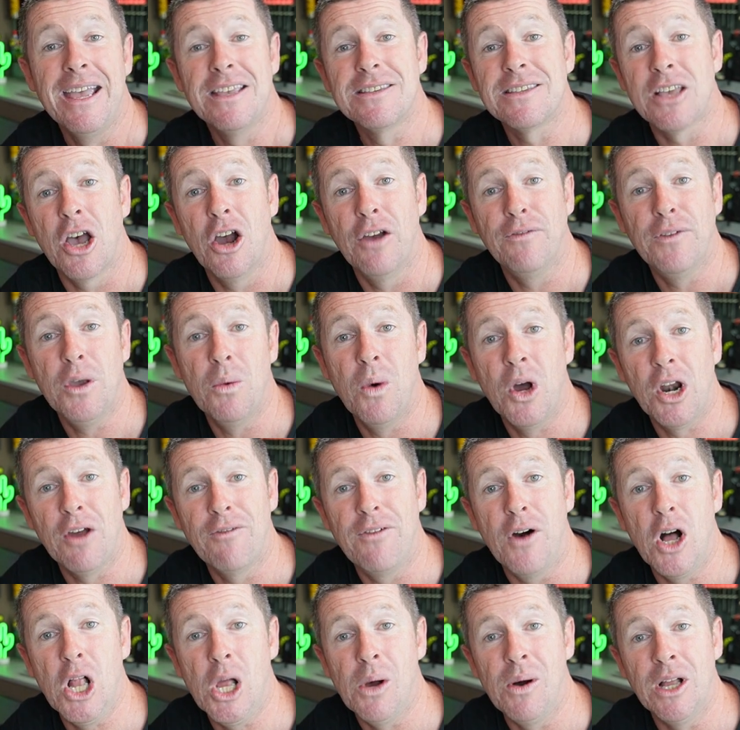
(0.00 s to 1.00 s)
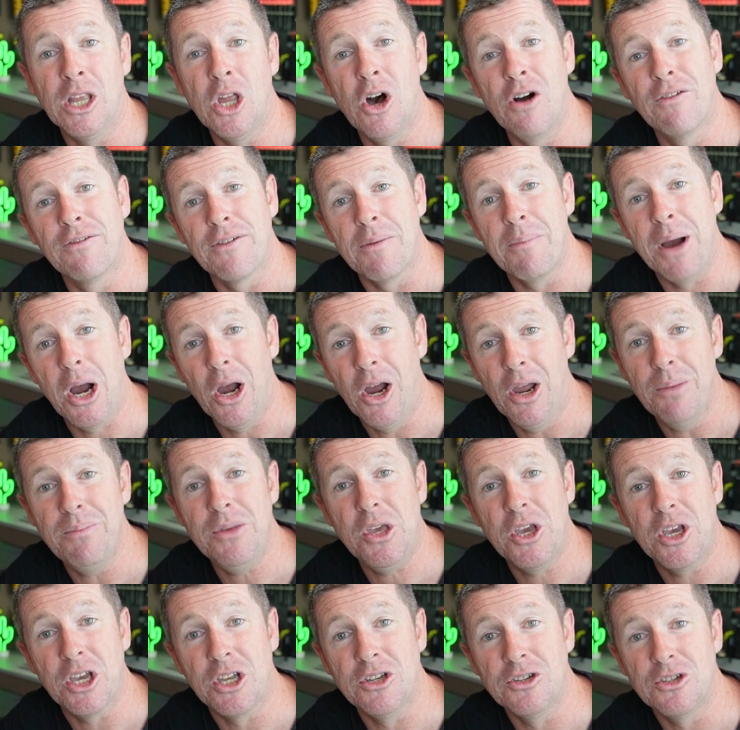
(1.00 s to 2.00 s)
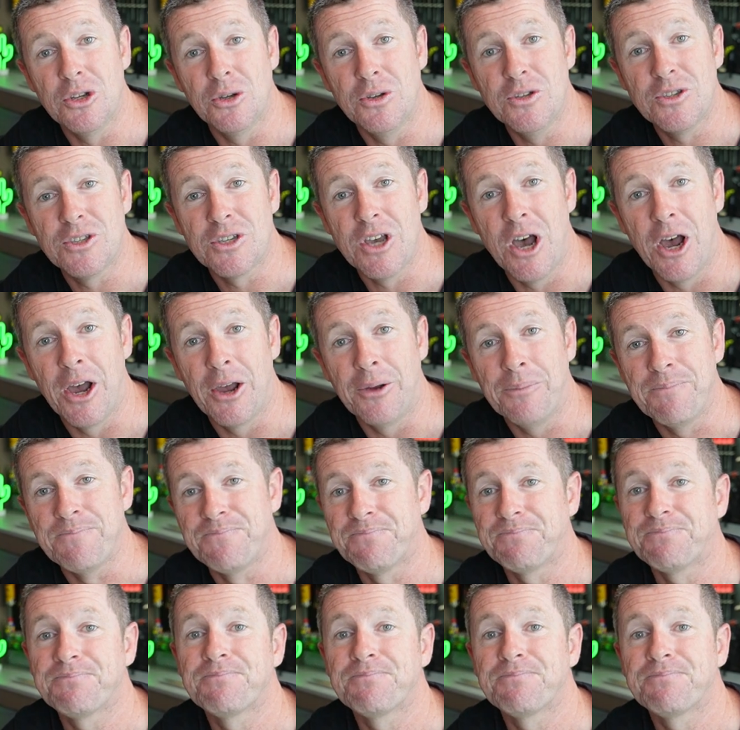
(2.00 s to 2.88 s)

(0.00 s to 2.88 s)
So if you want to follow along from home, you can do so.